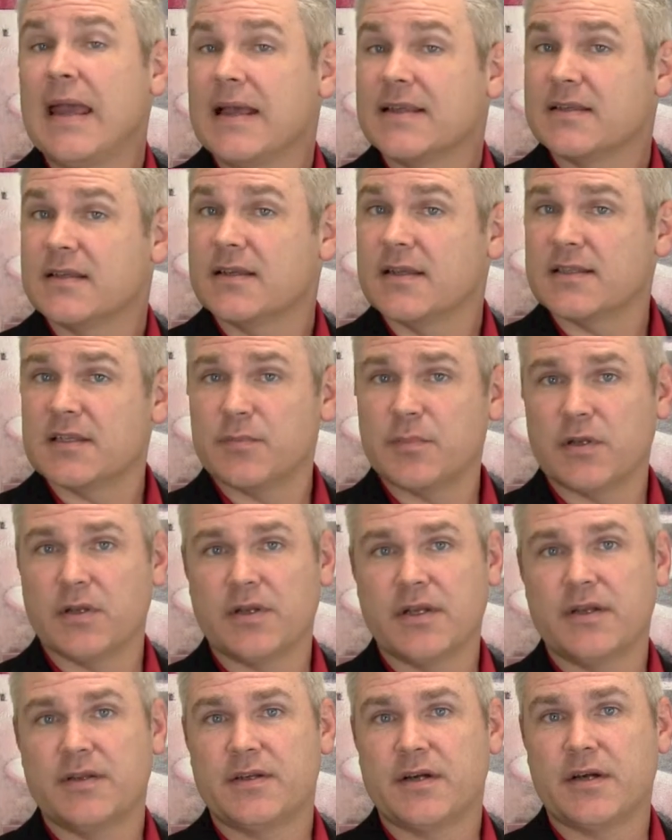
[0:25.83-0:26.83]
As a
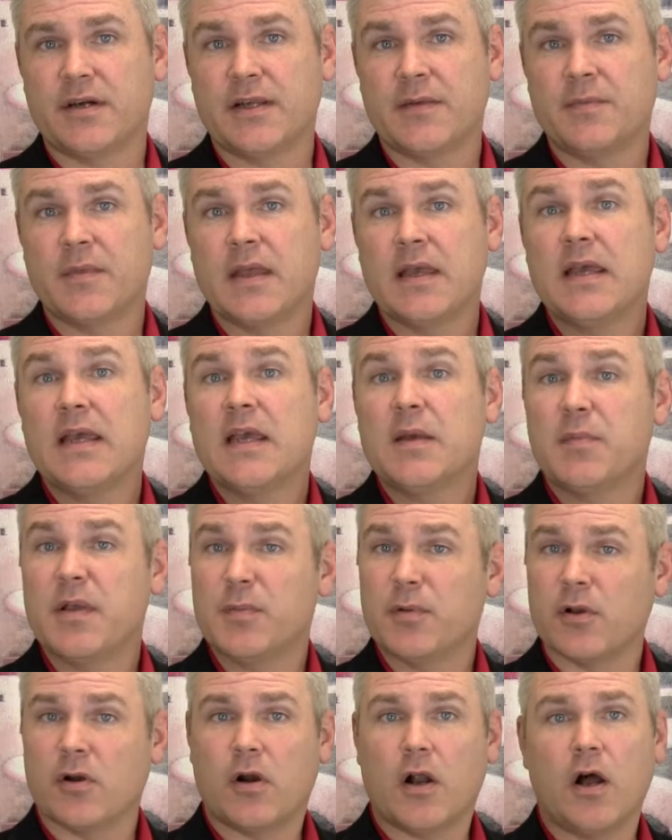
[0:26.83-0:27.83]
disability attorney,
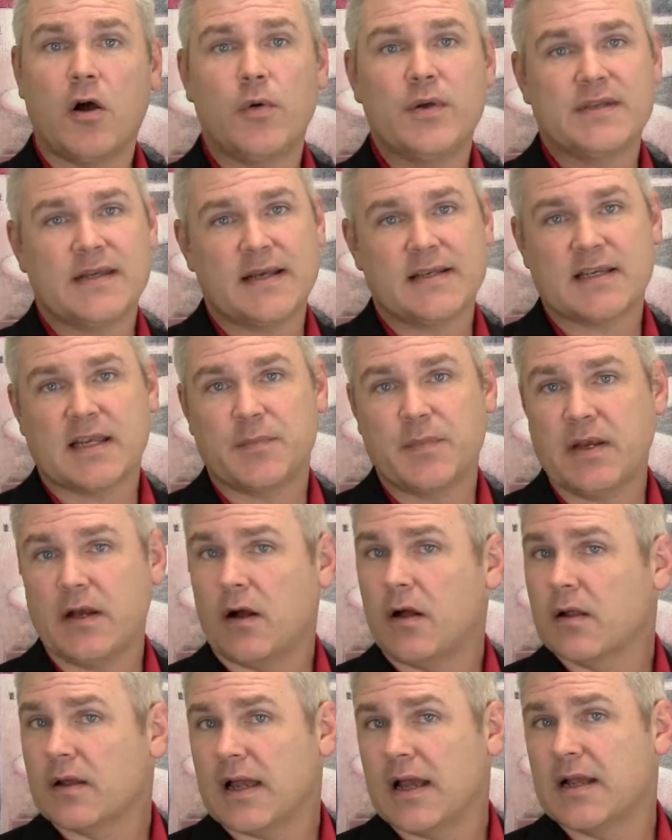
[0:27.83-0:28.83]
people are always asking me
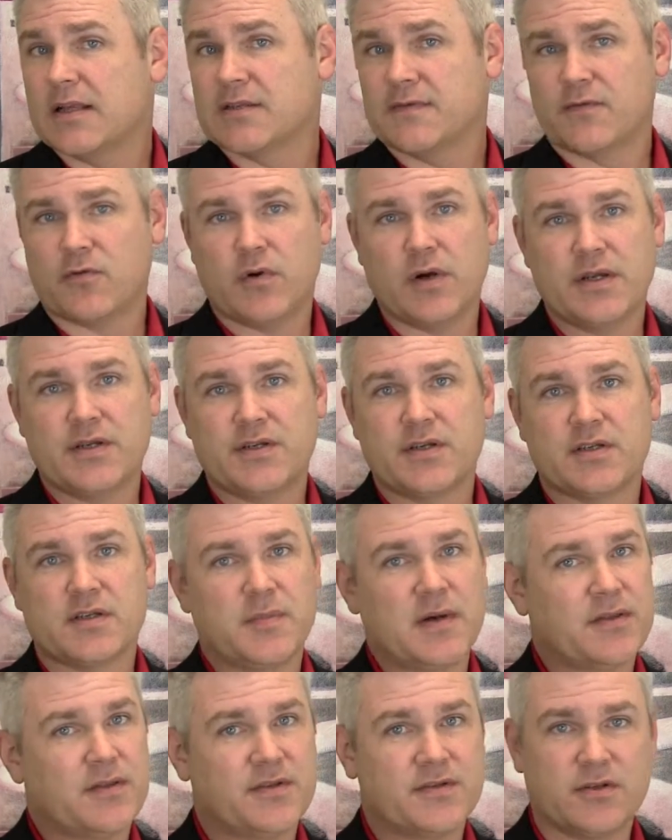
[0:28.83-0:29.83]
all kinds of questions
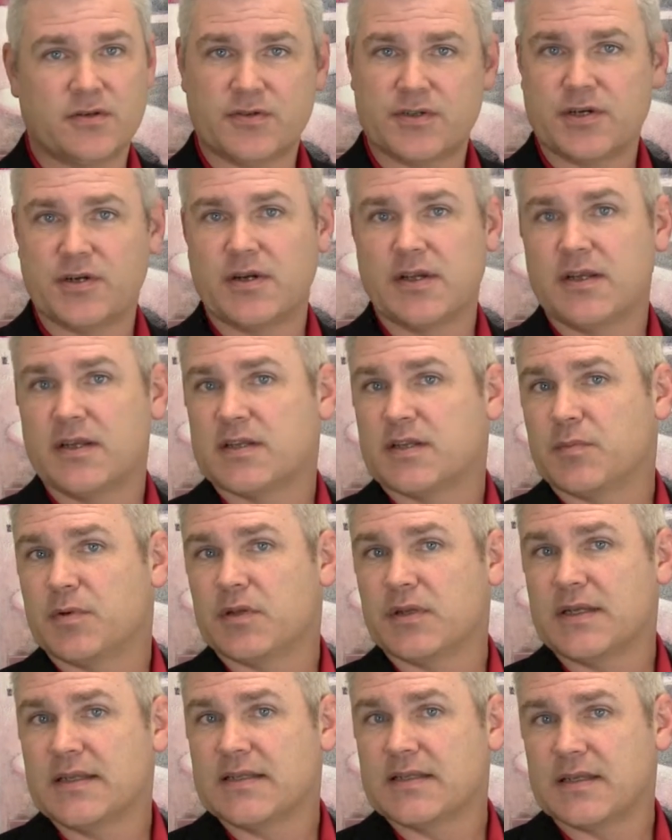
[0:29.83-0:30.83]
about the Social Security
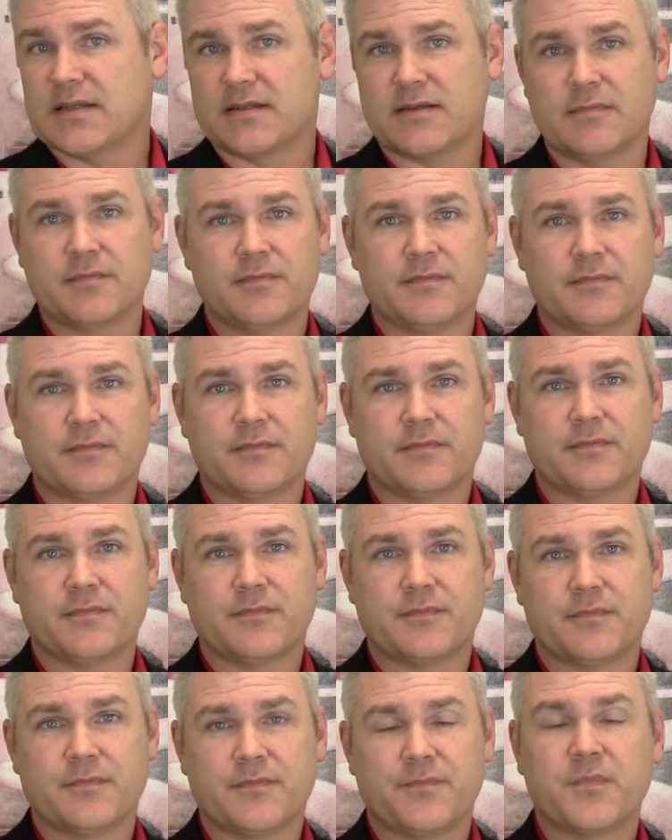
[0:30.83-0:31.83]
Disability system.
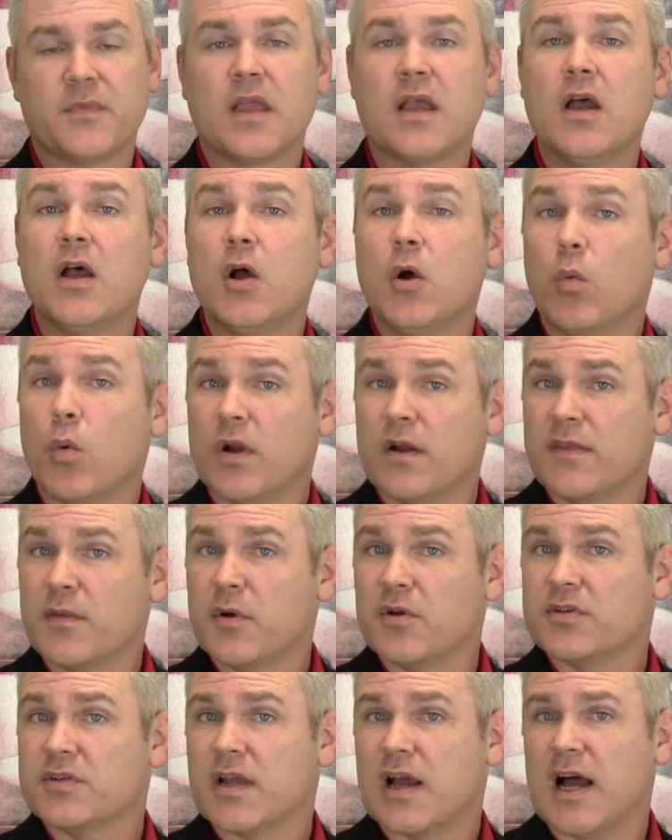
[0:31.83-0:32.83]
One of the
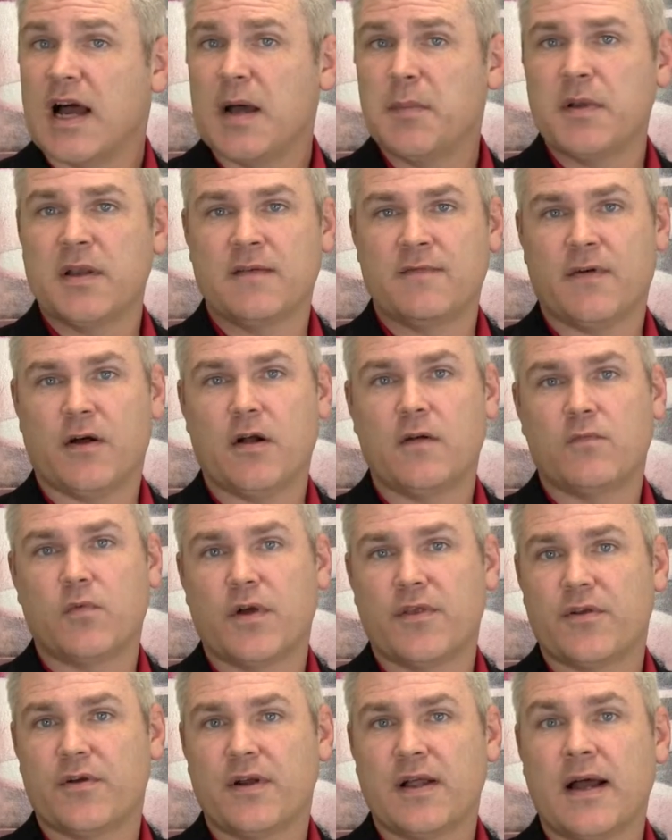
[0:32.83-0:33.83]
most common involved
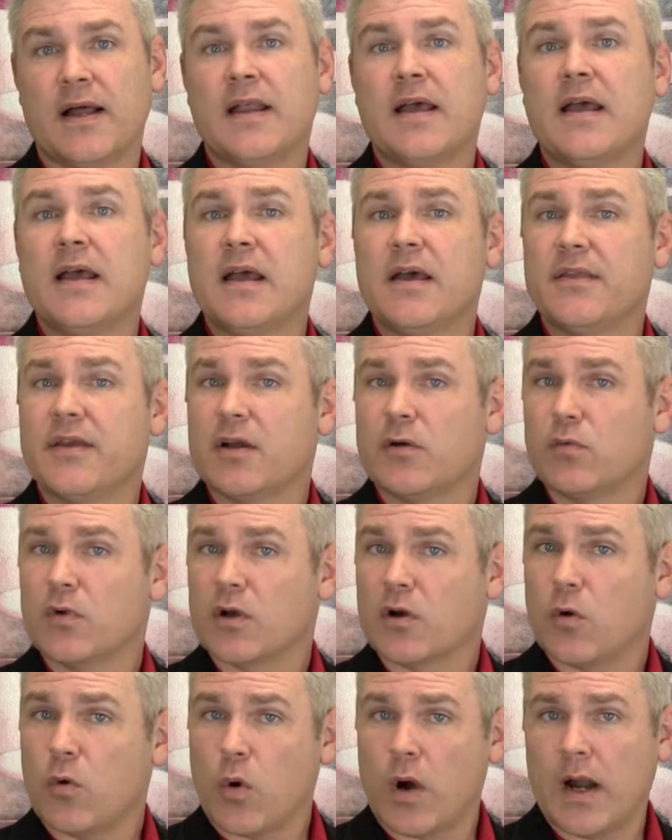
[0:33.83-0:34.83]
whether or not they are
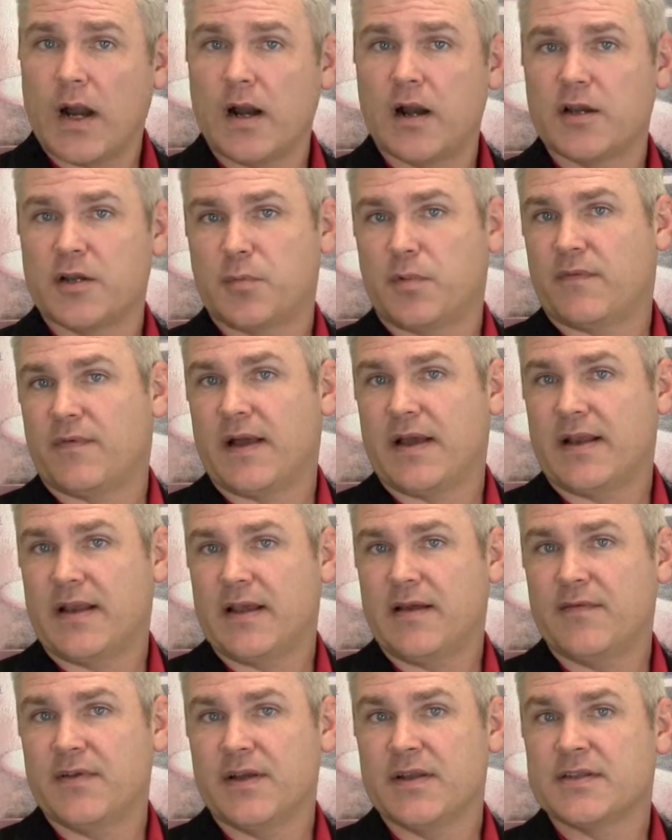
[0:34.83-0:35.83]
required to provide
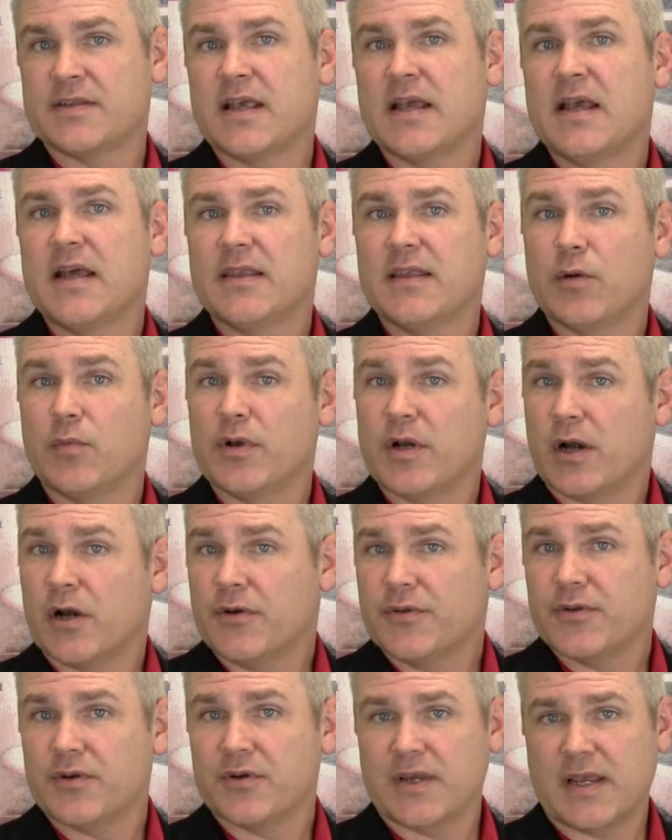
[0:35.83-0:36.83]
evidence that would
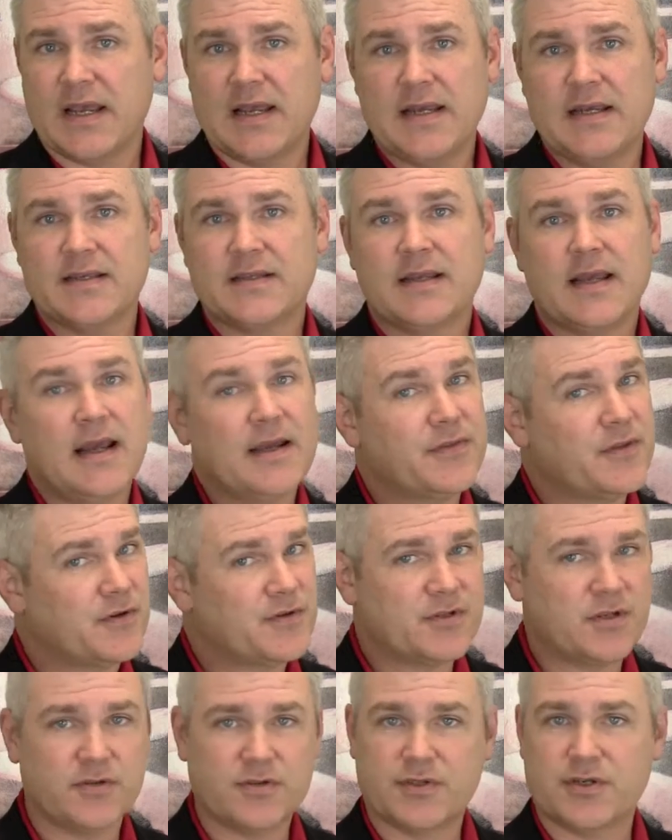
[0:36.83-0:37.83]
hurt their case at their
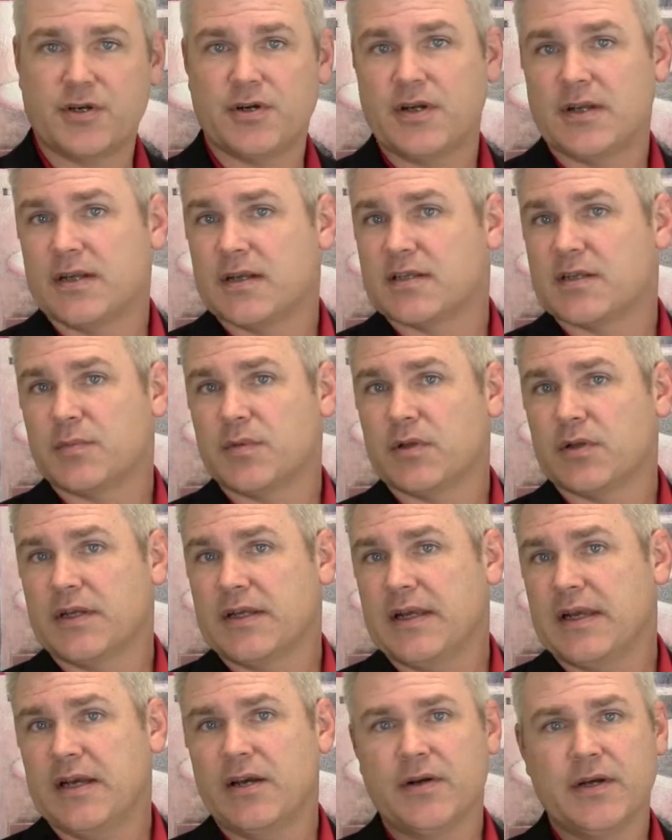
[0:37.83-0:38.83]
Social Security
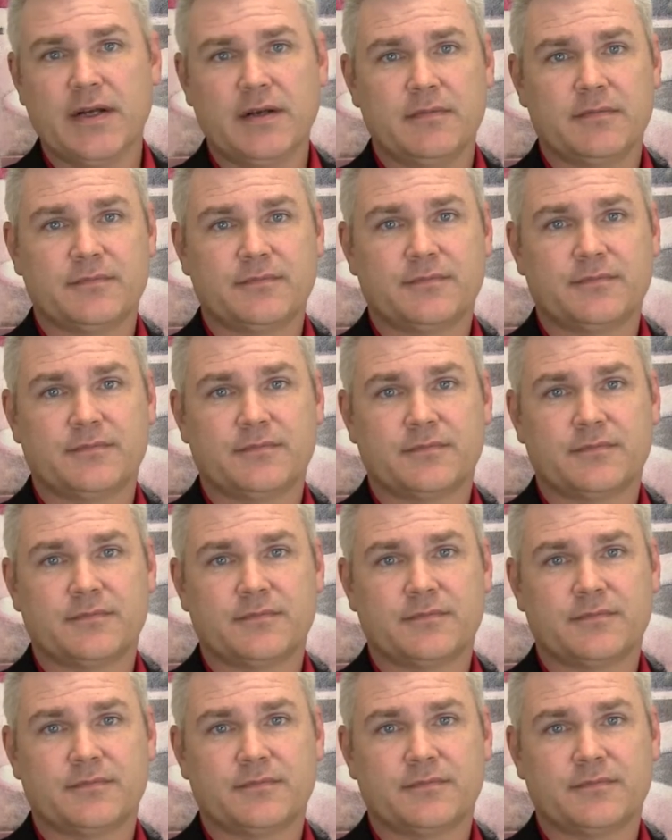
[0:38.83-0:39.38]
Disability hearing.